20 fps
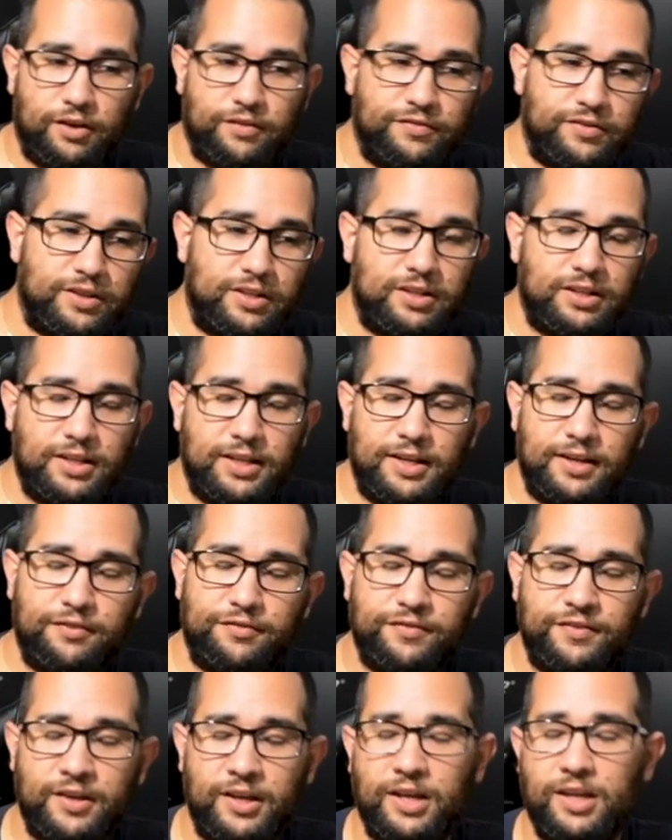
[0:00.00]
off a
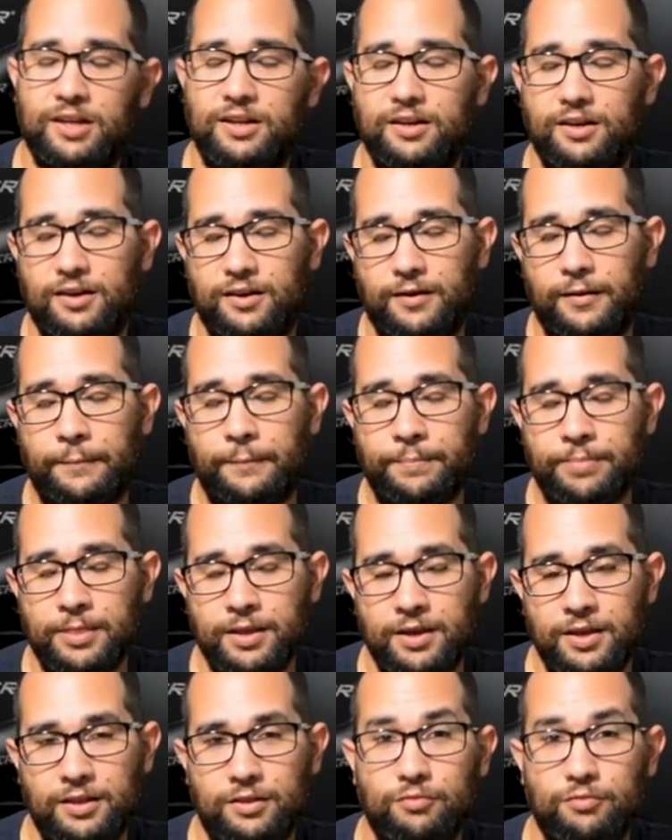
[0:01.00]
cliff and um,